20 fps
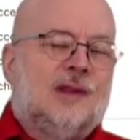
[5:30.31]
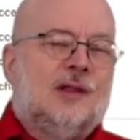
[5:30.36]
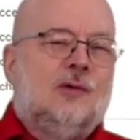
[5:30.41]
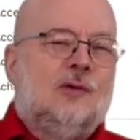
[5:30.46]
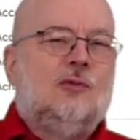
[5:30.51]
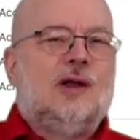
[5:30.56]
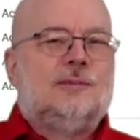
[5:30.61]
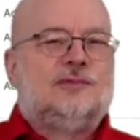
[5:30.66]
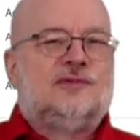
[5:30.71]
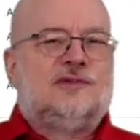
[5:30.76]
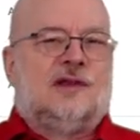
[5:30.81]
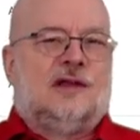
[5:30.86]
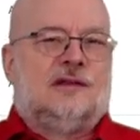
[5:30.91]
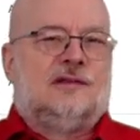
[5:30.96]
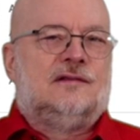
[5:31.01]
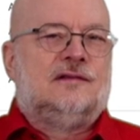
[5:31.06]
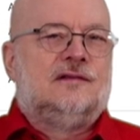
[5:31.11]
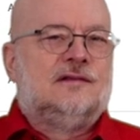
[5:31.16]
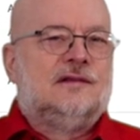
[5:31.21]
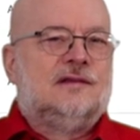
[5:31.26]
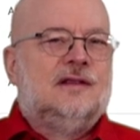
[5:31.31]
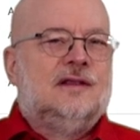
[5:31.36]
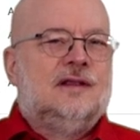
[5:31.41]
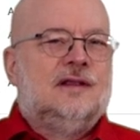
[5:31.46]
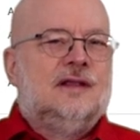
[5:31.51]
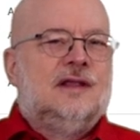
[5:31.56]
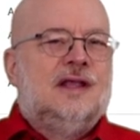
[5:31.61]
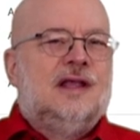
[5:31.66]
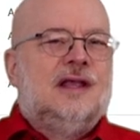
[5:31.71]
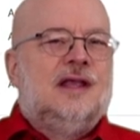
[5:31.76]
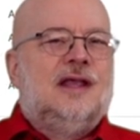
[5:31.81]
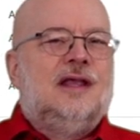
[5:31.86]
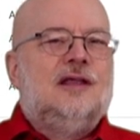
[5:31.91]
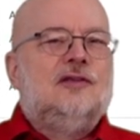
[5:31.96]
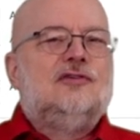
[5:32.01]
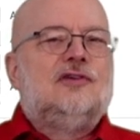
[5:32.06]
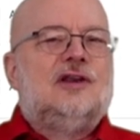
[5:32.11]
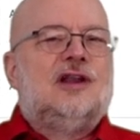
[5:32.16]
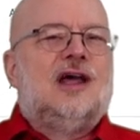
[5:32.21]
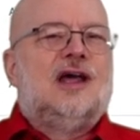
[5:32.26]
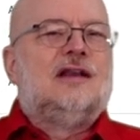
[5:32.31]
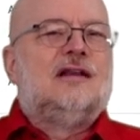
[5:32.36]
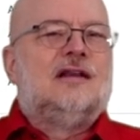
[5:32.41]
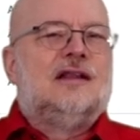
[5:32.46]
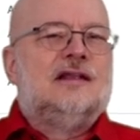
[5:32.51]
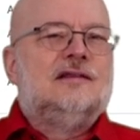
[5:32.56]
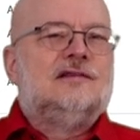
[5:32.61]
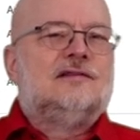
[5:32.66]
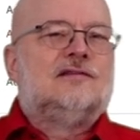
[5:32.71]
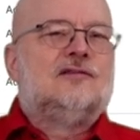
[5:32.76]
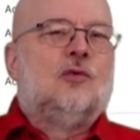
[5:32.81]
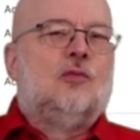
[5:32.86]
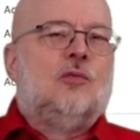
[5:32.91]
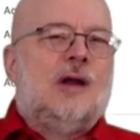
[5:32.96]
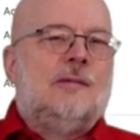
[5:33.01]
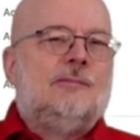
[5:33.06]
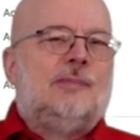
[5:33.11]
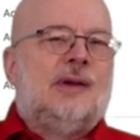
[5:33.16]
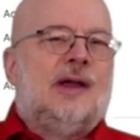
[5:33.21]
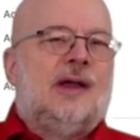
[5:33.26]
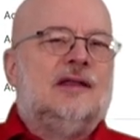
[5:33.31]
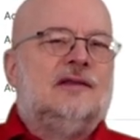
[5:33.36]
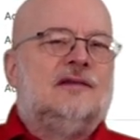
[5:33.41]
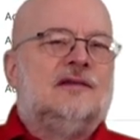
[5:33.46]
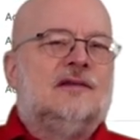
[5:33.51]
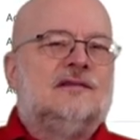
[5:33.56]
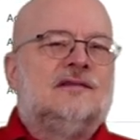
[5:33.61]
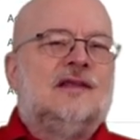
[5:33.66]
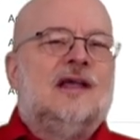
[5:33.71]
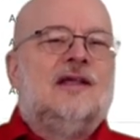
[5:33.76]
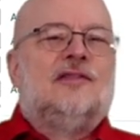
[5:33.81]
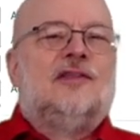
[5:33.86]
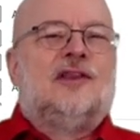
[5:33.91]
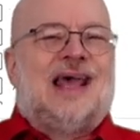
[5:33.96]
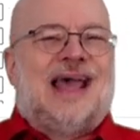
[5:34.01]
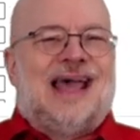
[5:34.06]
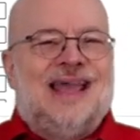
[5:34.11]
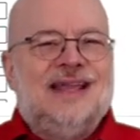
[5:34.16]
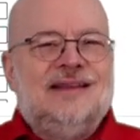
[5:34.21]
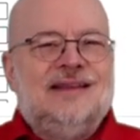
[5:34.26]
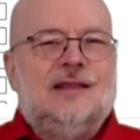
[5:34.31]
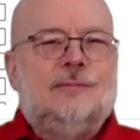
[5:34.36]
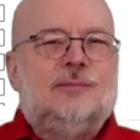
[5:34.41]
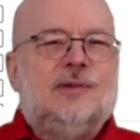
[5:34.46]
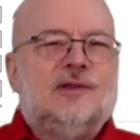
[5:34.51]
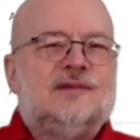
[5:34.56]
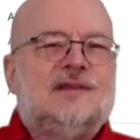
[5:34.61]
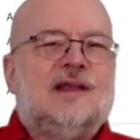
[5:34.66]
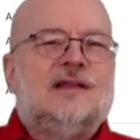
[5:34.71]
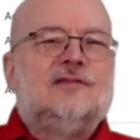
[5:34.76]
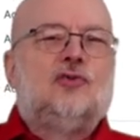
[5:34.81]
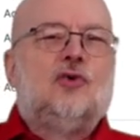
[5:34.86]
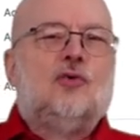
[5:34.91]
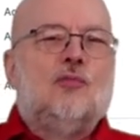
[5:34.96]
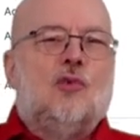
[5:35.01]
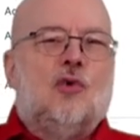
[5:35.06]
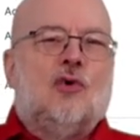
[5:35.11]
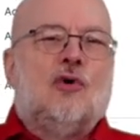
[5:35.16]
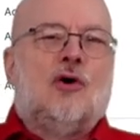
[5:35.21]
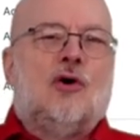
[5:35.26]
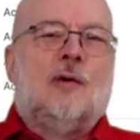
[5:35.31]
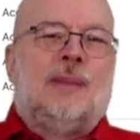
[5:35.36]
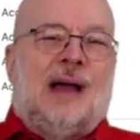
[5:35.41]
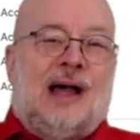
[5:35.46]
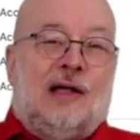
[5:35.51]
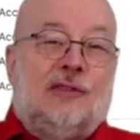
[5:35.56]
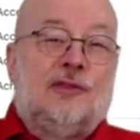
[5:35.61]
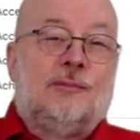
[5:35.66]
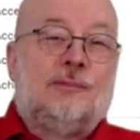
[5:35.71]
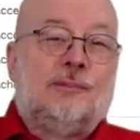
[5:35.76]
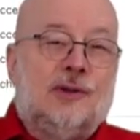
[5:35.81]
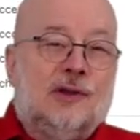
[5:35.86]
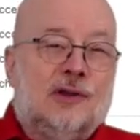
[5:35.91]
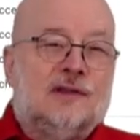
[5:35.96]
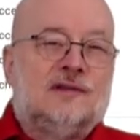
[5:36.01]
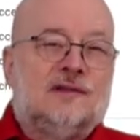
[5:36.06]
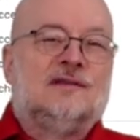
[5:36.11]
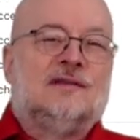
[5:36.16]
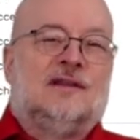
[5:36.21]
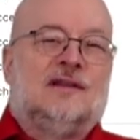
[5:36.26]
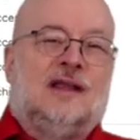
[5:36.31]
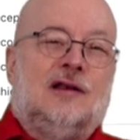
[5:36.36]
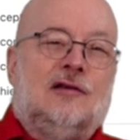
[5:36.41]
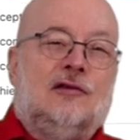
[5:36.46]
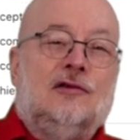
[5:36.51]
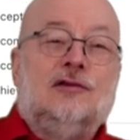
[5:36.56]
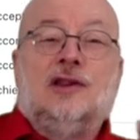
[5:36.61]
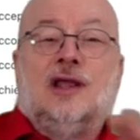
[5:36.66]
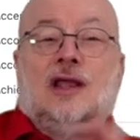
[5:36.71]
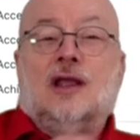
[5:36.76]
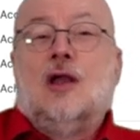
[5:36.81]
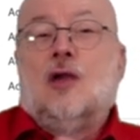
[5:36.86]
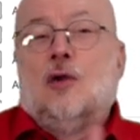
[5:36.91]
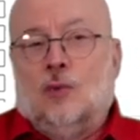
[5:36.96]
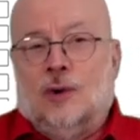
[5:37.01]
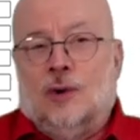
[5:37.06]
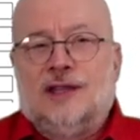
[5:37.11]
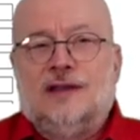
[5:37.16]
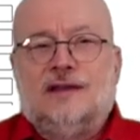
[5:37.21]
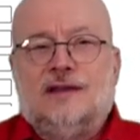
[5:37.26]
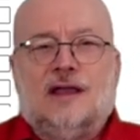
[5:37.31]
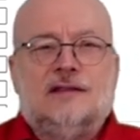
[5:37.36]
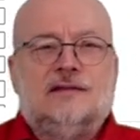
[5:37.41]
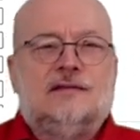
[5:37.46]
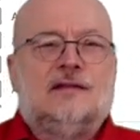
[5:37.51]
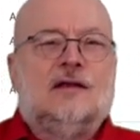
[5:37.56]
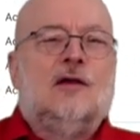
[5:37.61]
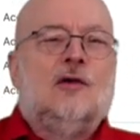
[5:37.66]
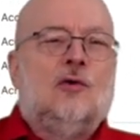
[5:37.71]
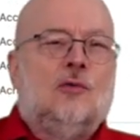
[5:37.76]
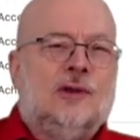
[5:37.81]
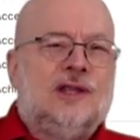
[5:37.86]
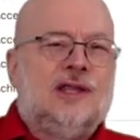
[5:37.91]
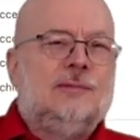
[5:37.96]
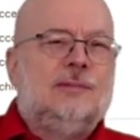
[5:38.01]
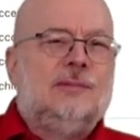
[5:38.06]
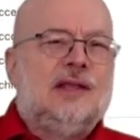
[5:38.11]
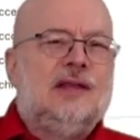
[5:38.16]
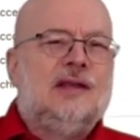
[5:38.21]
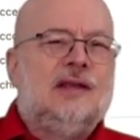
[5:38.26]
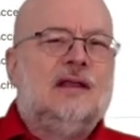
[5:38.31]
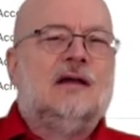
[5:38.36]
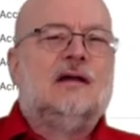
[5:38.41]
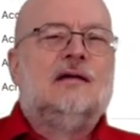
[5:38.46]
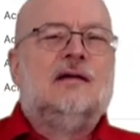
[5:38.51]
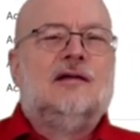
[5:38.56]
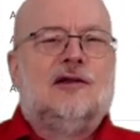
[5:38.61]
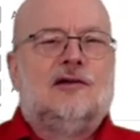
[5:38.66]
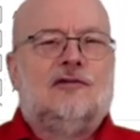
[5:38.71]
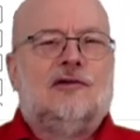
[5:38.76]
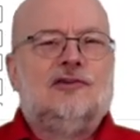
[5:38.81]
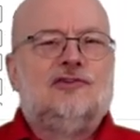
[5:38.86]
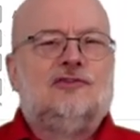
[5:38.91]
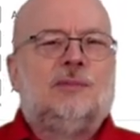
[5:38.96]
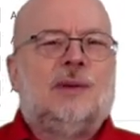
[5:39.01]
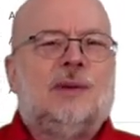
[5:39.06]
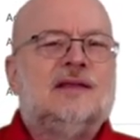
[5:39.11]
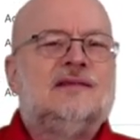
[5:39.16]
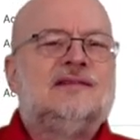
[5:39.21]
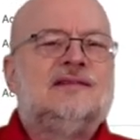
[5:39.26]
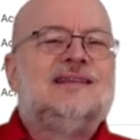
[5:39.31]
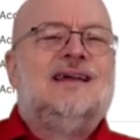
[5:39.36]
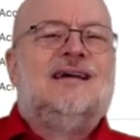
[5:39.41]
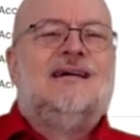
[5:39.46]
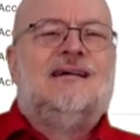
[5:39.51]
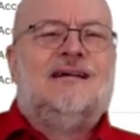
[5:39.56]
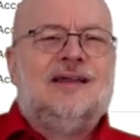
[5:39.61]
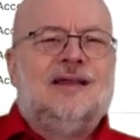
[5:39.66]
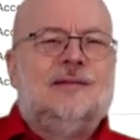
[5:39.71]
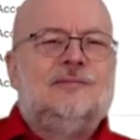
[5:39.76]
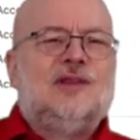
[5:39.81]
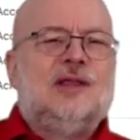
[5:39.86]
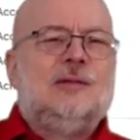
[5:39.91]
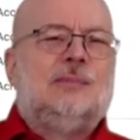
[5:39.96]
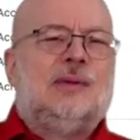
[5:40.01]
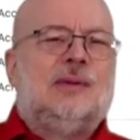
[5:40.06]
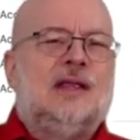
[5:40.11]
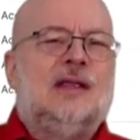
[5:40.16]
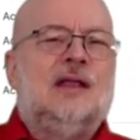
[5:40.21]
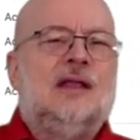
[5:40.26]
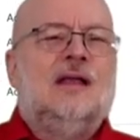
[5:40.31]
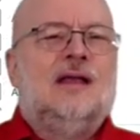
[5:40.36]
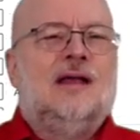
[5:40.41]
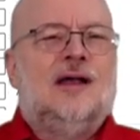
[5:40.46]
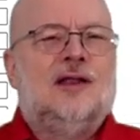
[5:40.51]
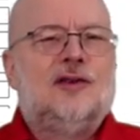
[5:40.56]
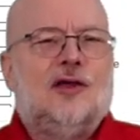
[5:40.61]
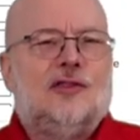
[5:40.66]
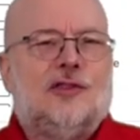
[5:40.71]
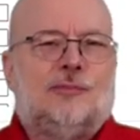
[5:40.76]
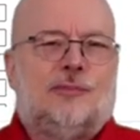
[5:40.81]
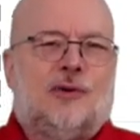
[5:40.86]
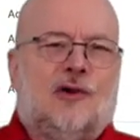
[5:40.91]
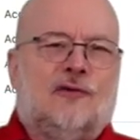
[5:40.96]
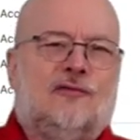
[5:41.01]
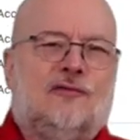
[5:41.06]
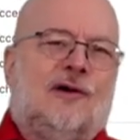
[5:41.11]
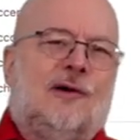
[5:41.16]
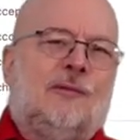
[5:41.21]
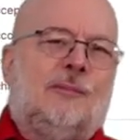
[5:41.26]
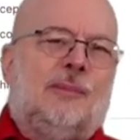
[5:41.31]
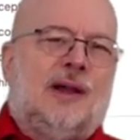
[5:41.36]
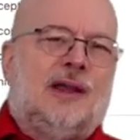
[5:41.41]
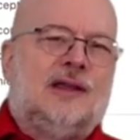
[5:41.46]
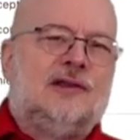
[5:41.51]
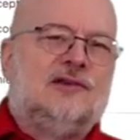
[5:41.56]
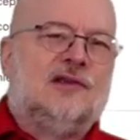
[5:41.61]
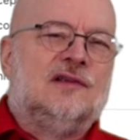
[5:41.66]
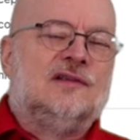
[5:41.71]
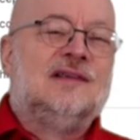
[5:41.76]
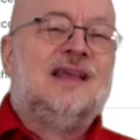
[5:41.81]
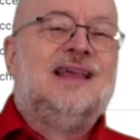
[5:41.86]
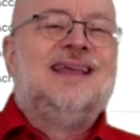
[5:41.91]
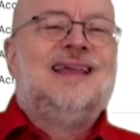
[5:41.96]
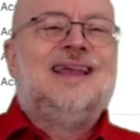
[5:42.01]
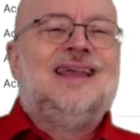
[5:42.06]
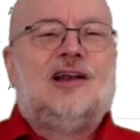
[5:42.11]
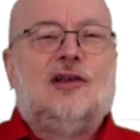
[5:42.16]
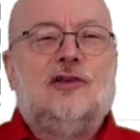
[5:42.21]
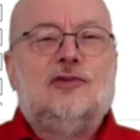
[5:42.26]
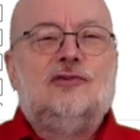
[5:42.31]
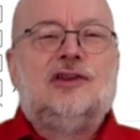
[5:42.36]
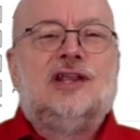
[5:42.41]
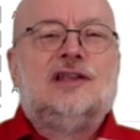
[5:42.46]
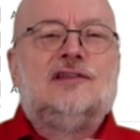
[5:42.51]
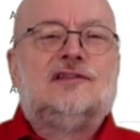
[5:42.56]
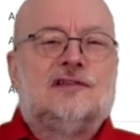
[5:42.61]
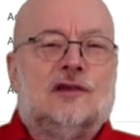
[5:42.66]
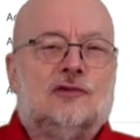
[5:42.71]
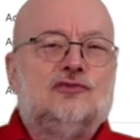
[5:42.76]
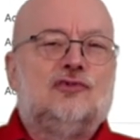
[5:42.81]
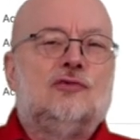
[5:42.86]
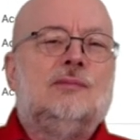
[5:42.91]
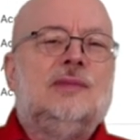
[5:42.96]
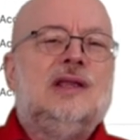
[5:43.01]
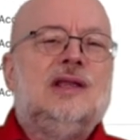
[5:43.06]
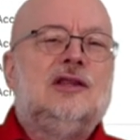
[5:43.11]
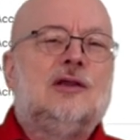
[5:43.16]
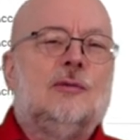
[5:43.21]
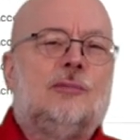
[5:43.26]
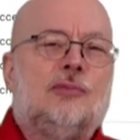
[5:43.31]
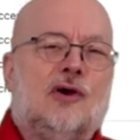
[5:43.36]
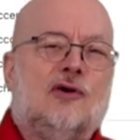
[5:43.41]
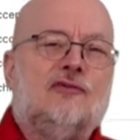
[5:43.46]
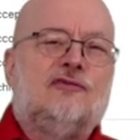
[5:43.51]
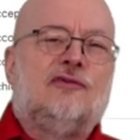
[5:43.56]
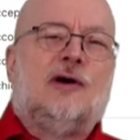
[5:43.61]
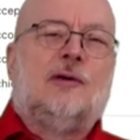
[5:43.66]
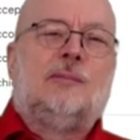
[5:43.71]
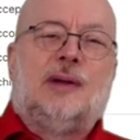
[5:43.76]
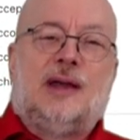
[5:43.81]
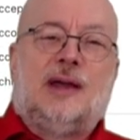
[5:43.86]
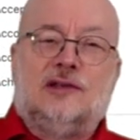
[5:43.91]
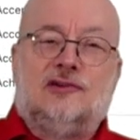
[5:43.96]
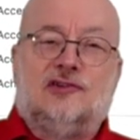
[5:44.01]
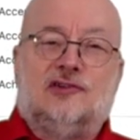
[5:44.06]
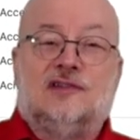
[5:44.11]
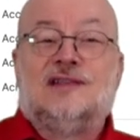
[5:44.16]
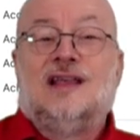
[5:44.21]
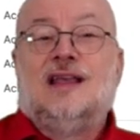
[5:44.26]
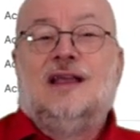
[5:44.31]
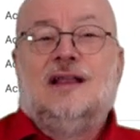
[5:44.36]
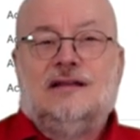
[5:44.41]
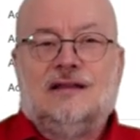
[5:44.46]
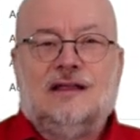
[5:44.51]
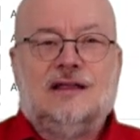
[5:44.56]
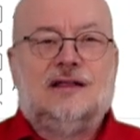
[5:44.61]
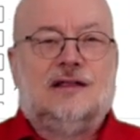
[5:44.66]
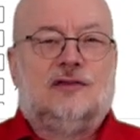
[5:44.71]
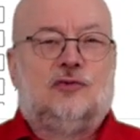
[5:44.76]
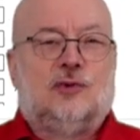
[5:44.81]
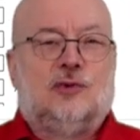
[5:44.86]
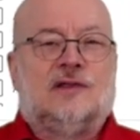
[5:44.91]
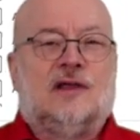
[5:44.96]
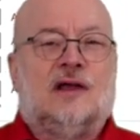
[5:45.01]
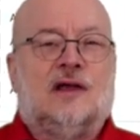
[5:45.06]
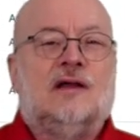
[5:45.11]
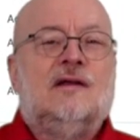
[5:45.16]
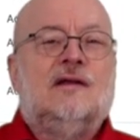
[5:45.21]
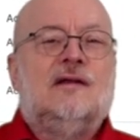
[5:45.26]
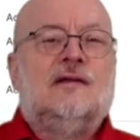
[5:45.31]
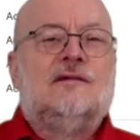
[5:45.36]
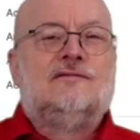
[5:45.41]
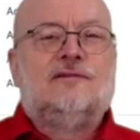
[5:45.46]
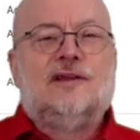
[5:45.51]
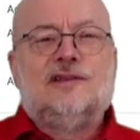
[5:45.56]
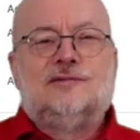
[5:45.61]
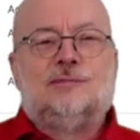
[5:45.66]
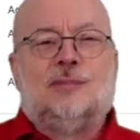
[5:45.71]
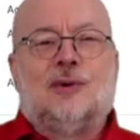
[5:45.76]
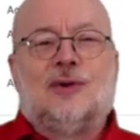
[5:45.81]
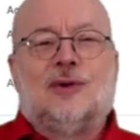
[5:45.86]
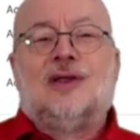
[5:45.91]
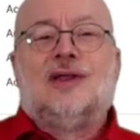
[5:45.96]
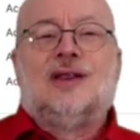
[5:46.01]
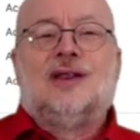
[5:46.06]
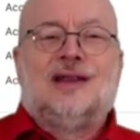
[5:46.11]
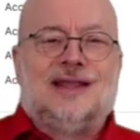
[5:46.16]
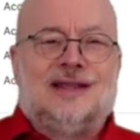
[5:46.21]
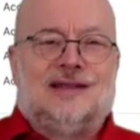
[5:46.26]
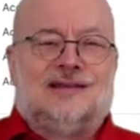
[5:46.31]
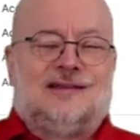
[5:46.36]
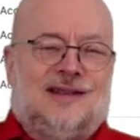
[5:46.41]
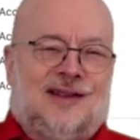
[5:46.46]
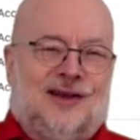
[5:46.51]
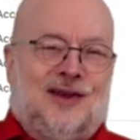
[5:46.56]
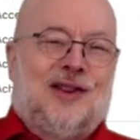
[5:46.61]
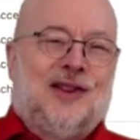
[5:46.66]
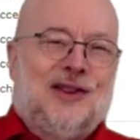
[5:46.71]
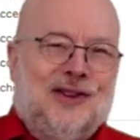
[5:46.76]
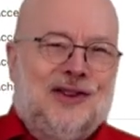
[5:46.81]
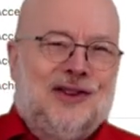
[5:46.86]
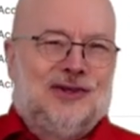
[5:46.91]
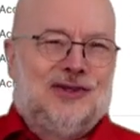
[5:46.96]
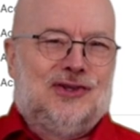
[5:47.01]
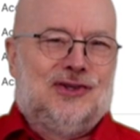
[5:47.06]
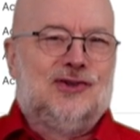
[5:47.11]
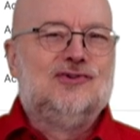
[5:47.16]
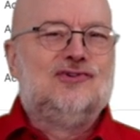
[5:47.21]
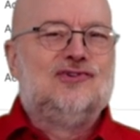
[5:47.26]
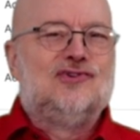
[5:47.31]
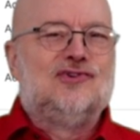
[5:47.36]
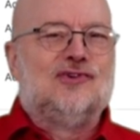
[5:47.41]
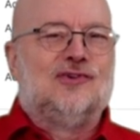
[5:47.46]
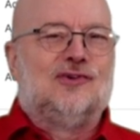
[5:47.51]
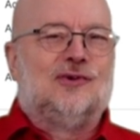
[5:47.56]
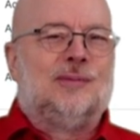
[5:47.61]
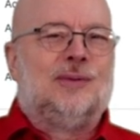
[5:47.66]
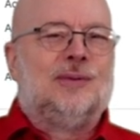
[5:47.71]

Websites. Here you can add links to web pages that are 80% or more about the person, including Wikidata, Wikipedia, Crunchbase, IMDb, and other profile pages, including social media profile pages like Twitter, Facebook, LinkedIn, and YouTube.